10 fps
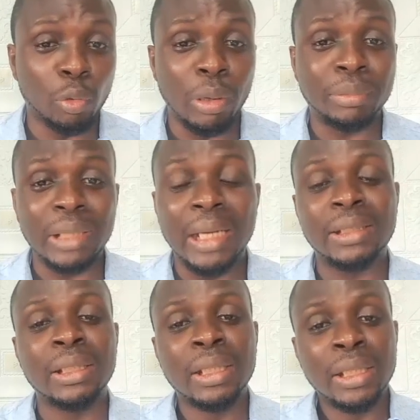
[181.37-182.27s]
your
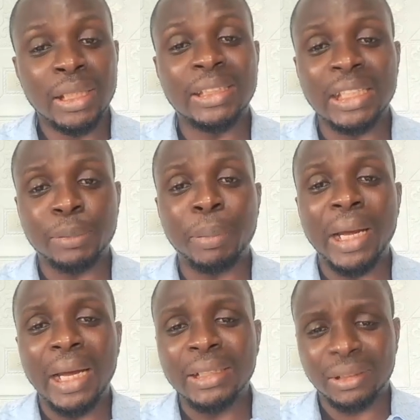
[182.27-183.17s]
website, it's
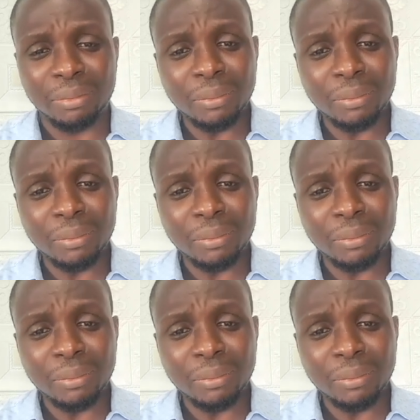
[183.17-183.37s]
expired.